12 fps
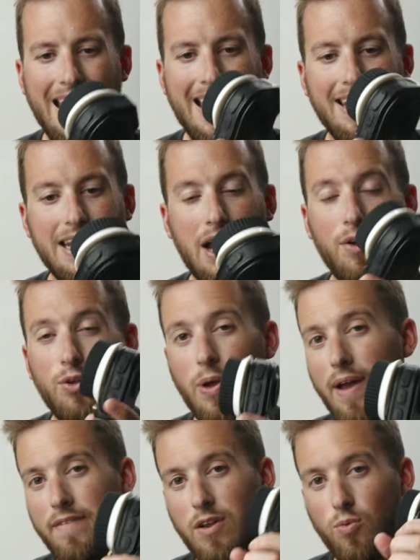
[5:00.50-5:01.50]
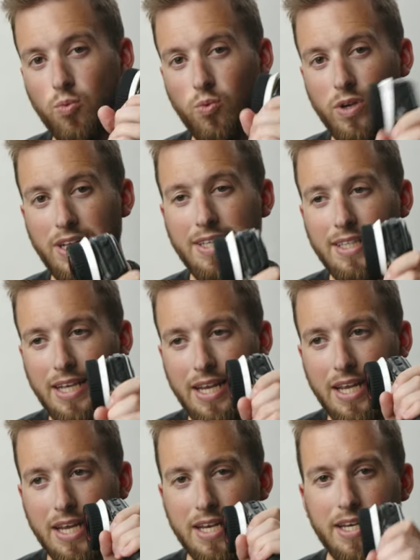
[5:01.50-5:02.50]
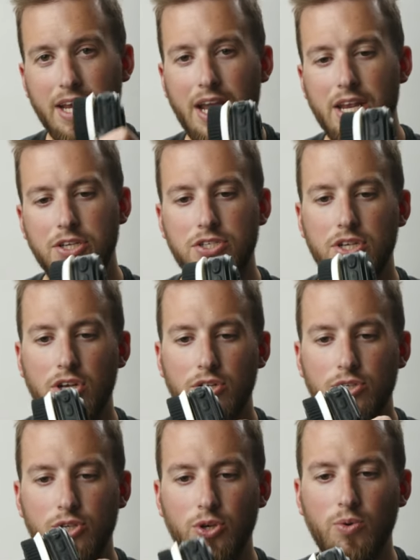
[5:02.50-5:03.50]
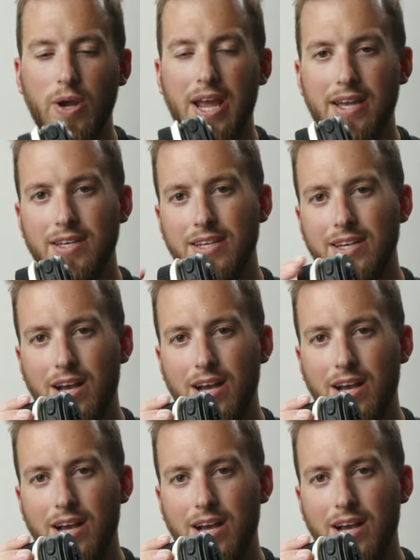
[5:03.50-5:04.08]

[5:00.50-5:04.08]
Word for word: And now you have a really nice two-handed